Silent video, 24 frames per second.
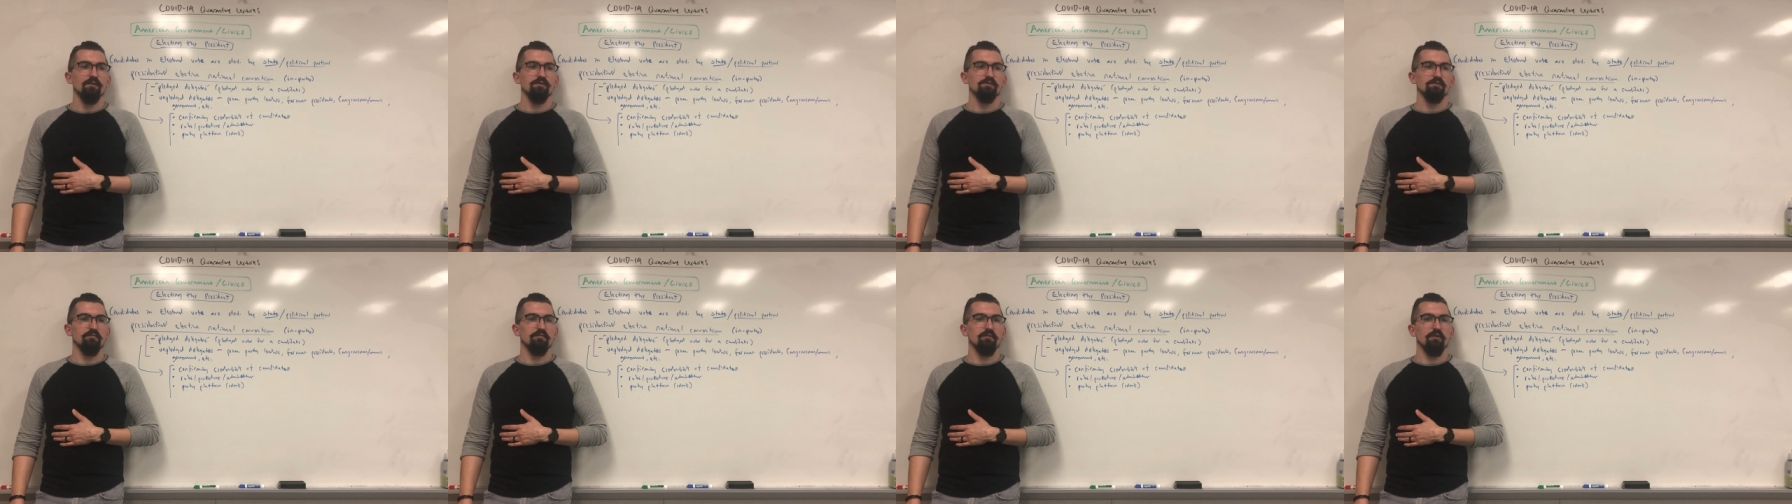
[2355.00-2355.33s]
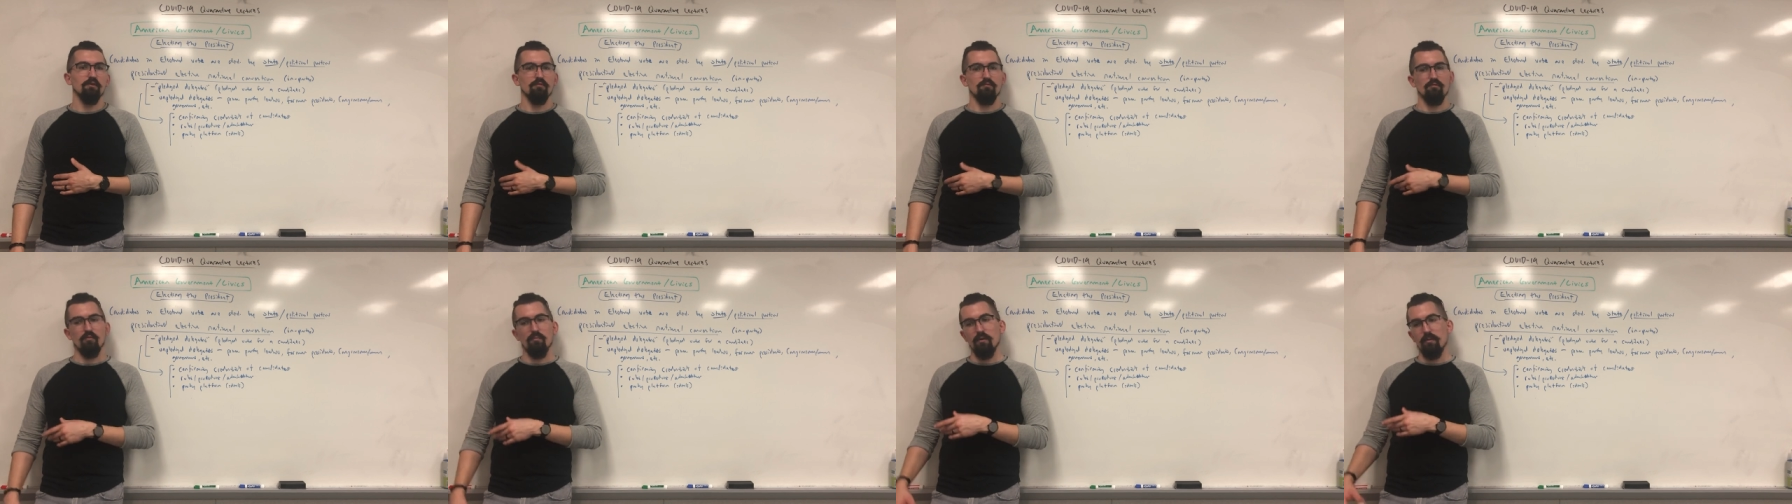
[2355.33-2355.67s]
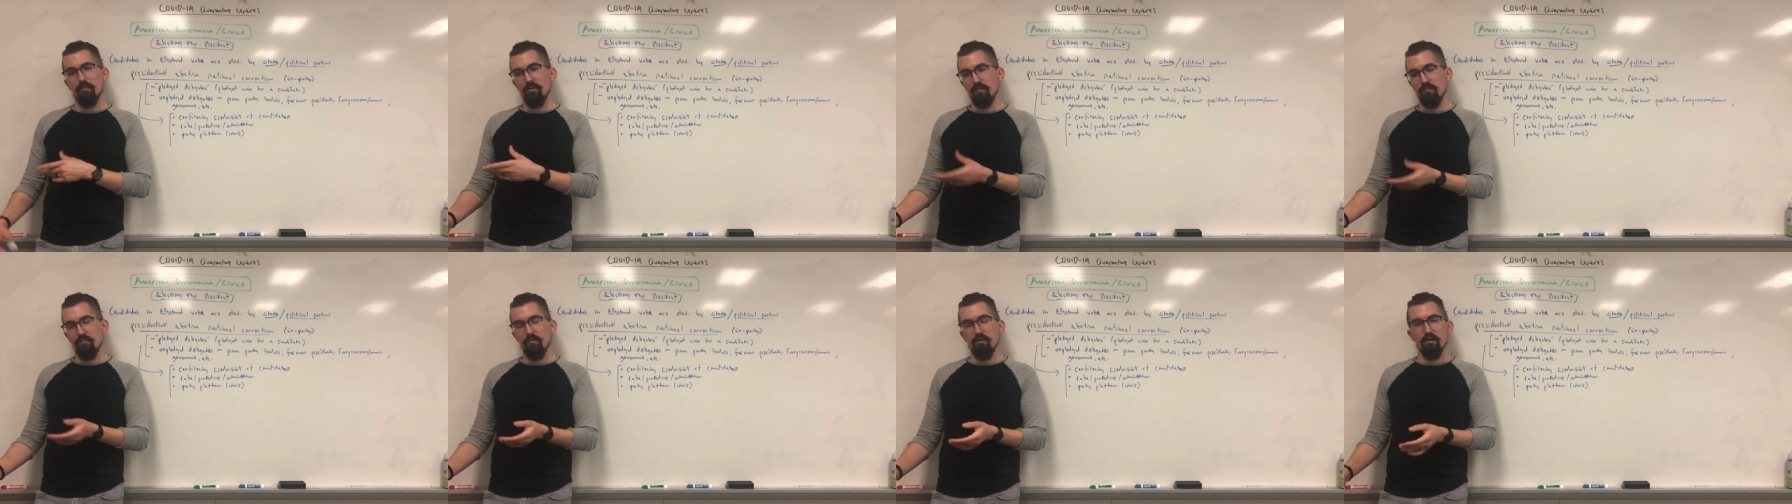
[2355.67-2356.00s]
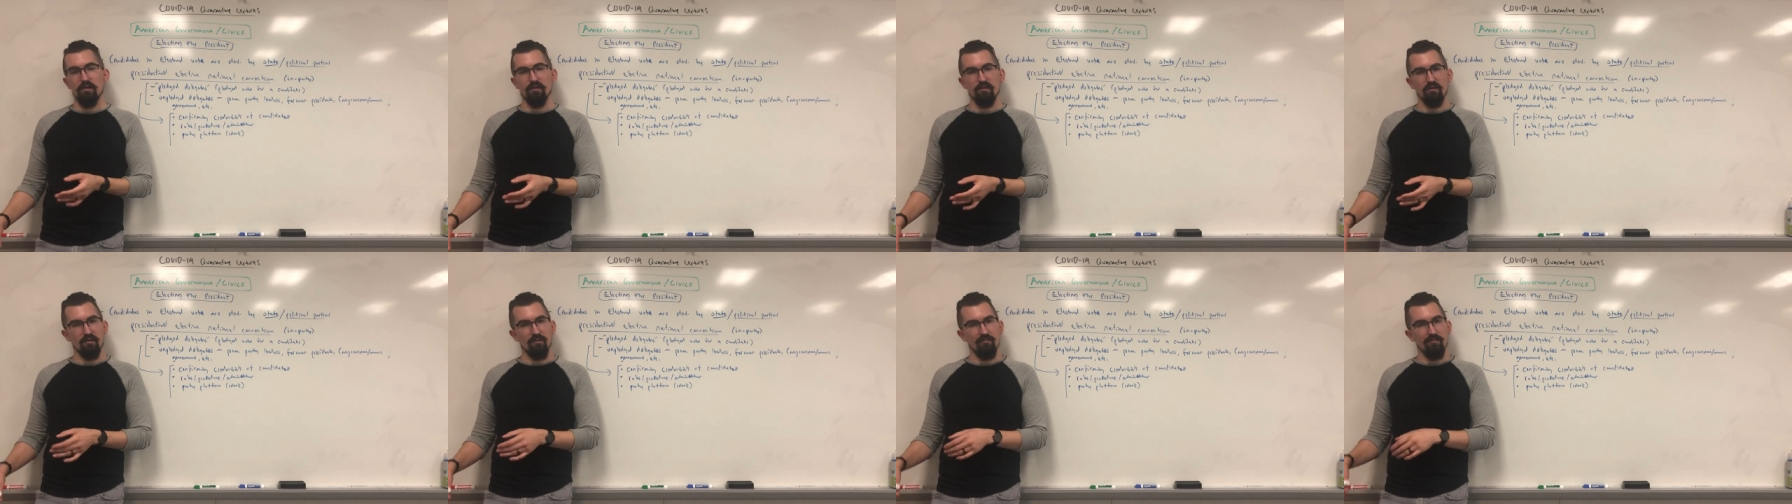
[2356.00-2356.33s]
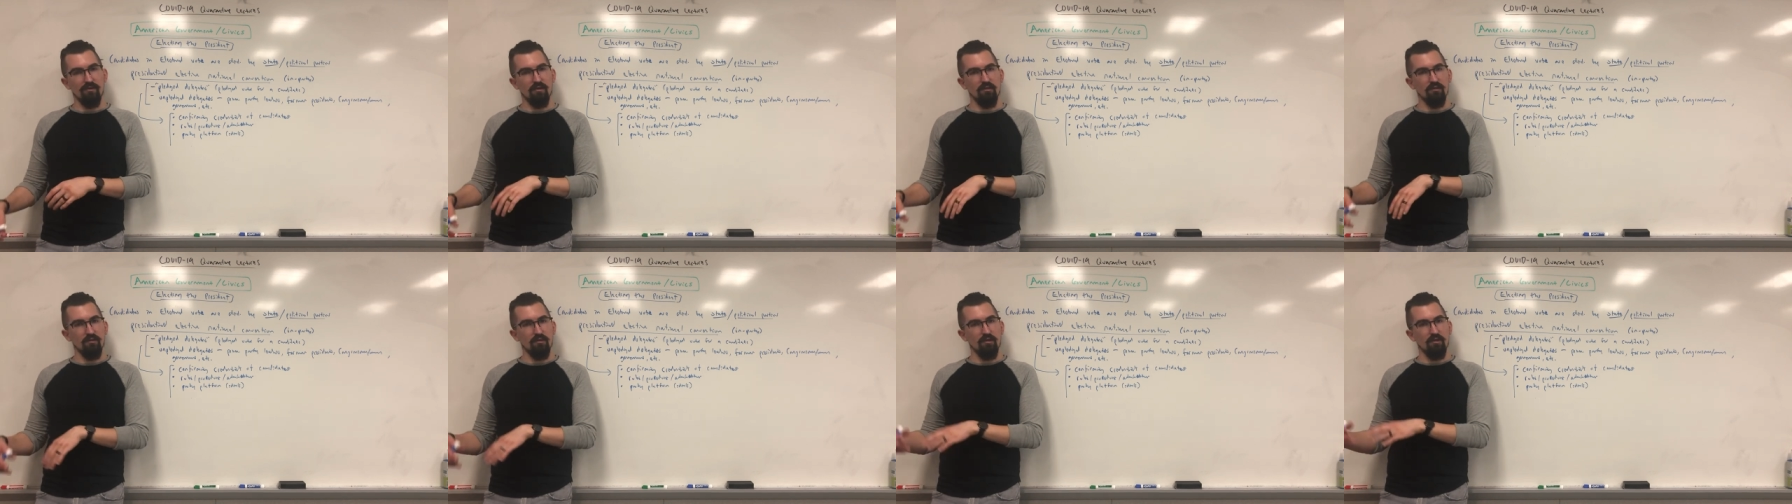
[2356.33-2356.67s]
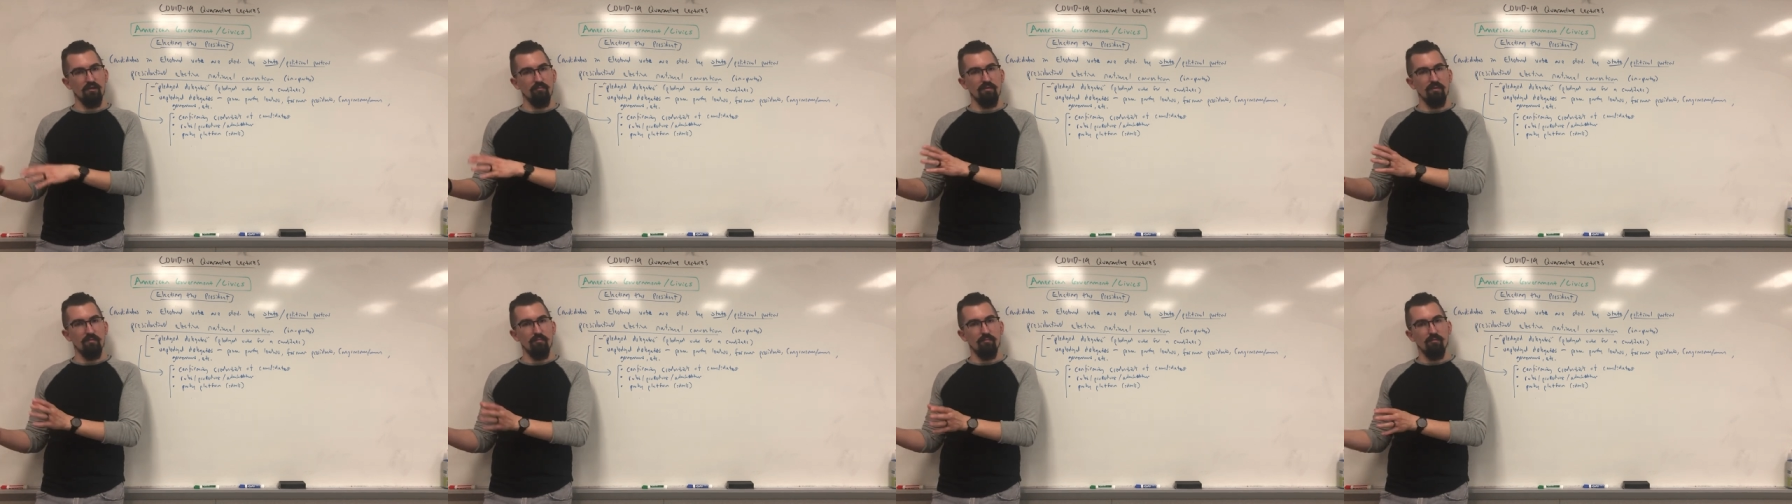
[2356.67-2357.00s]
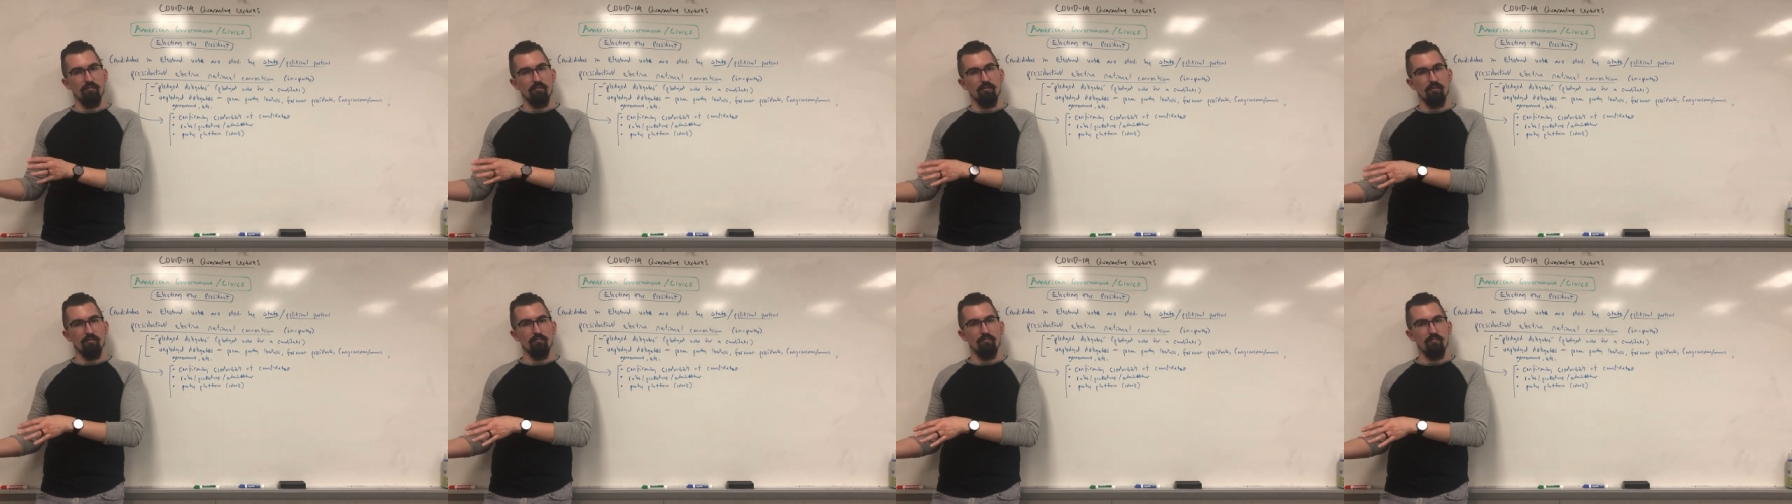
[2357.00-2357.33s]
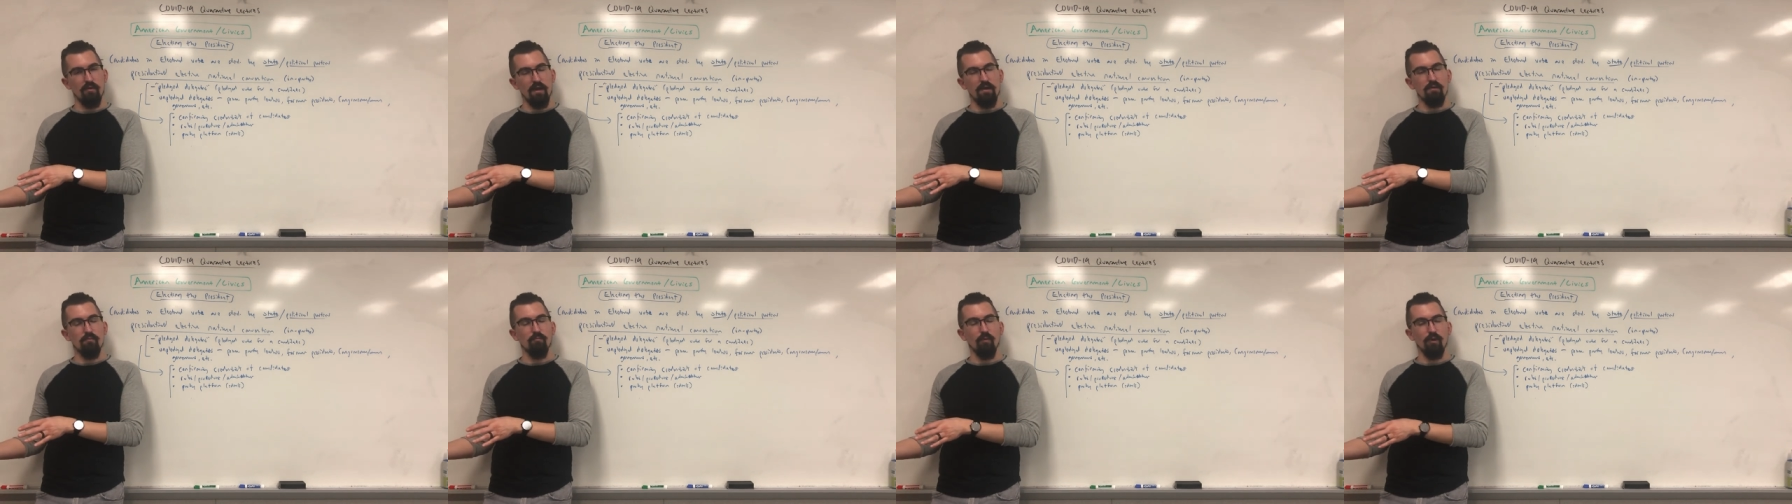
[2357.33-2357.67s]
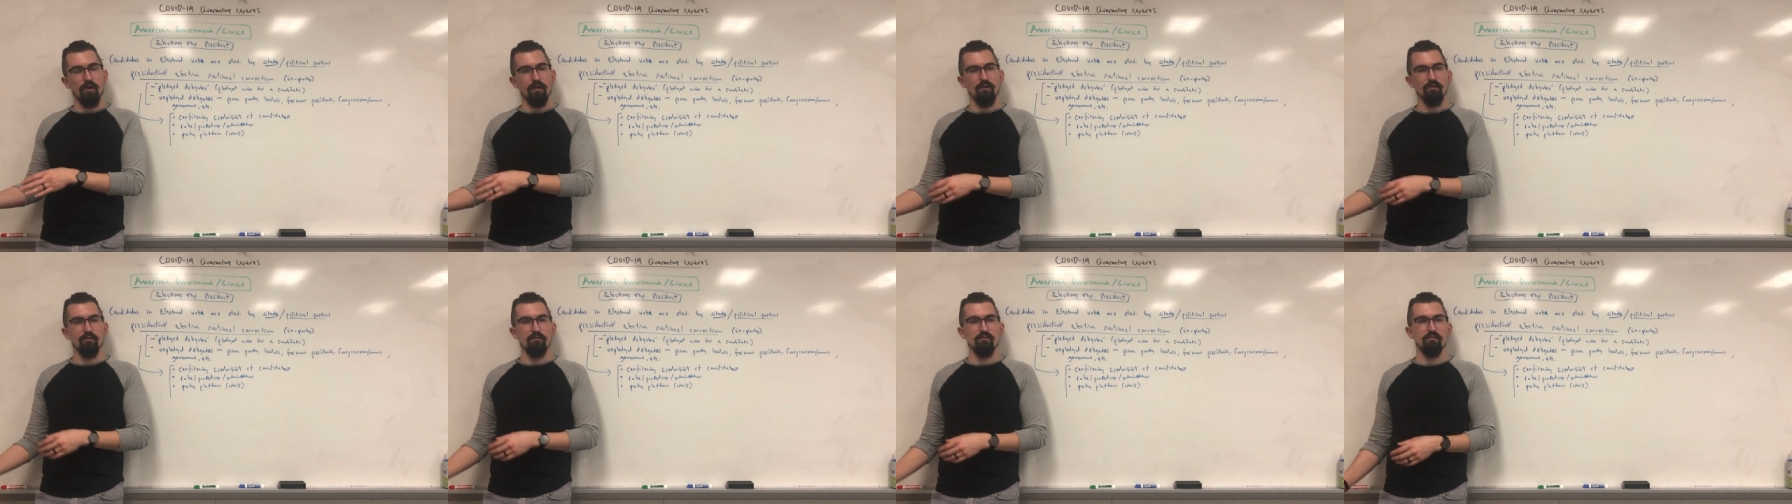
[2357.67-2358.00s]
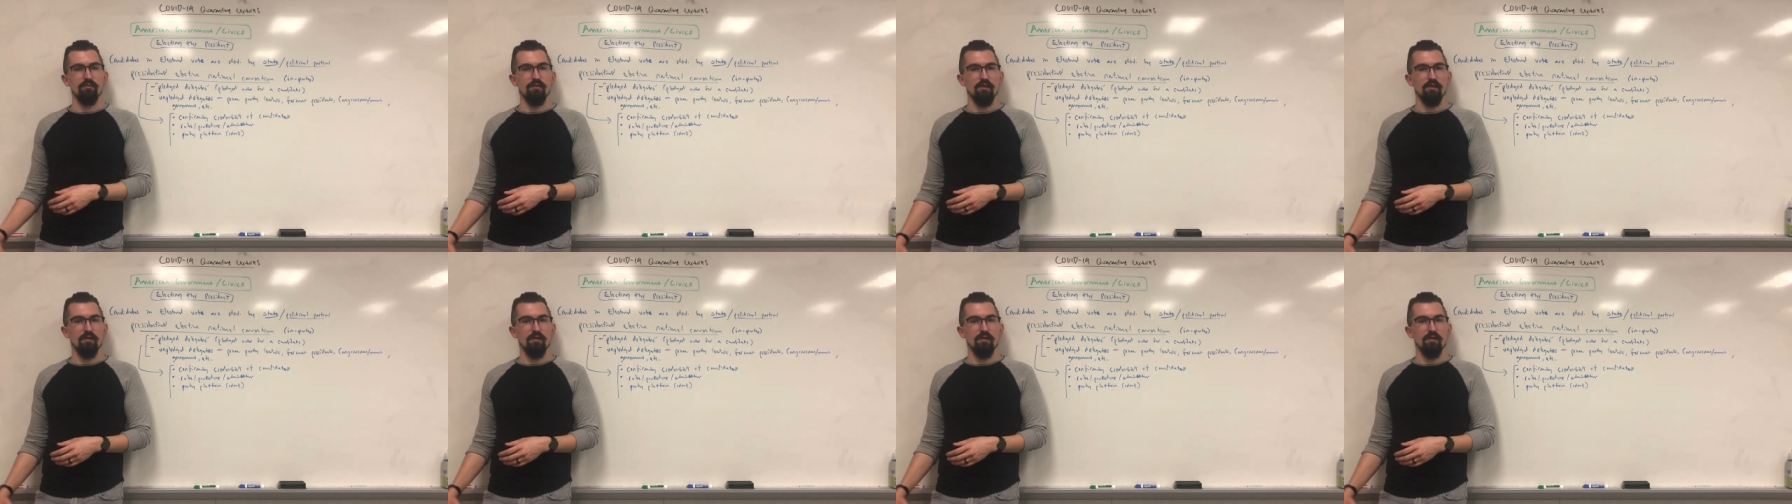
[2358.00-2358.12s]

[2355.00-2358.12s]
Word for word: So if you go to the Republican Party, they're going to be a little bit more right-wing